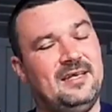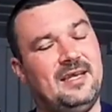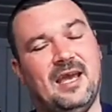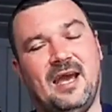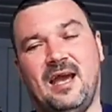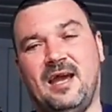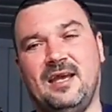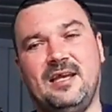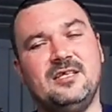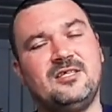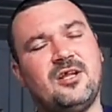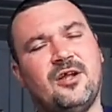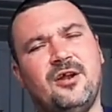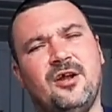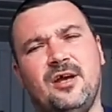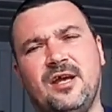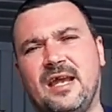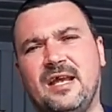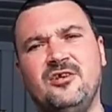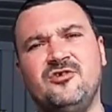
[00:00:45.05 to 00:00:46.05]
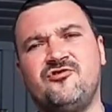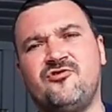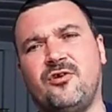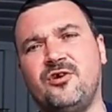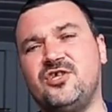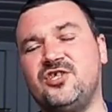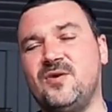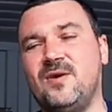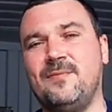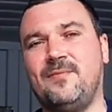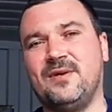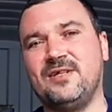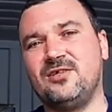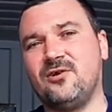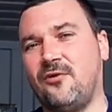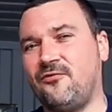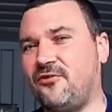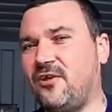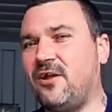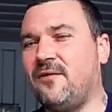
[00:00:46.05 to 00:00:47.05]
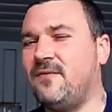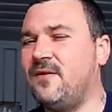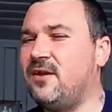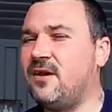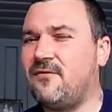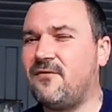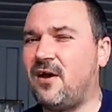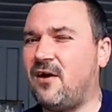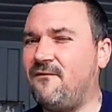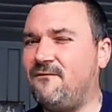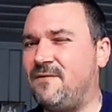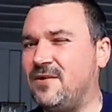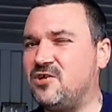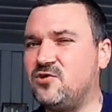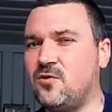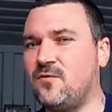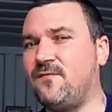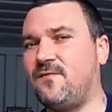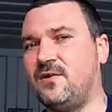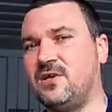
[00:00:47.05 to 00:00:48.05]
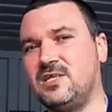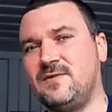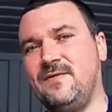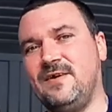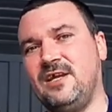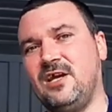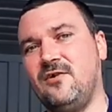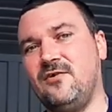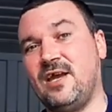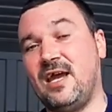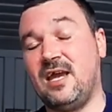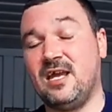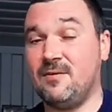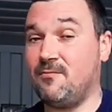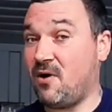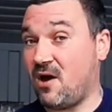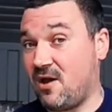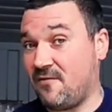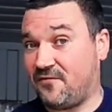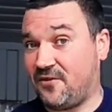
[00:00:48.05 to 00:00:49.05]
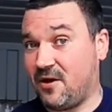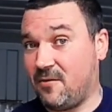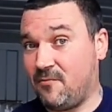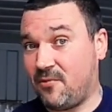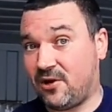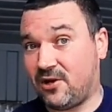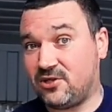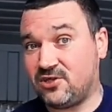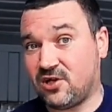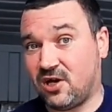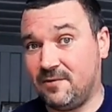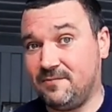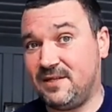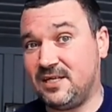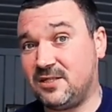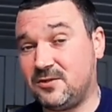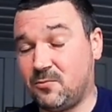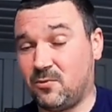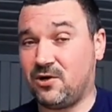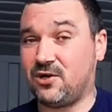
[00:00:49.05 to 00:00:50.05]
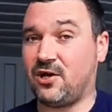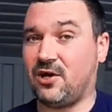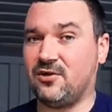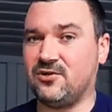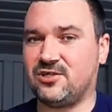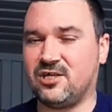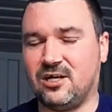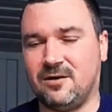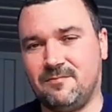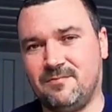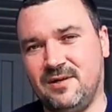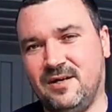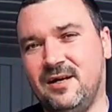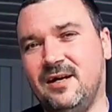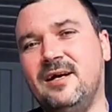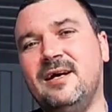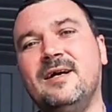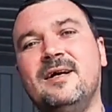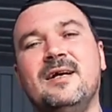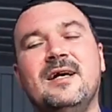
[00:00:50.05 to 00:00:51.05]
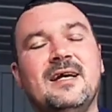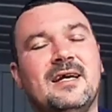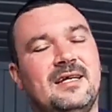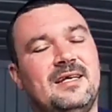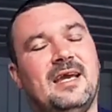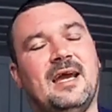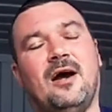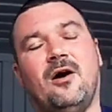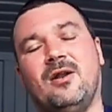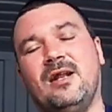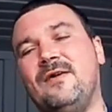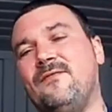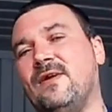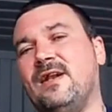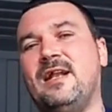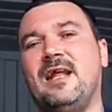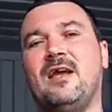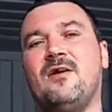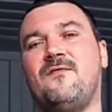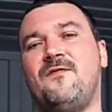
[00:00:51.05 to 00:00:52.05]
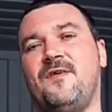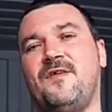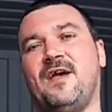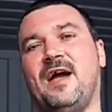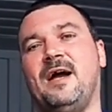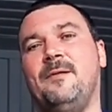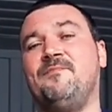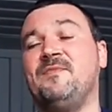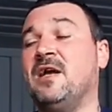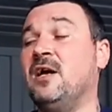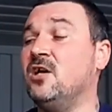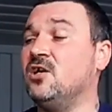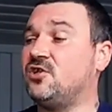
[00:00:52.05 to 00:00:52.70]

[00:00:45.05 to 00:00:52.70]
Yeah, he's done an intro to it, but he's not done the official first video yet. He might have done by the time this one goes up, but yeah, I'll leave a link for that.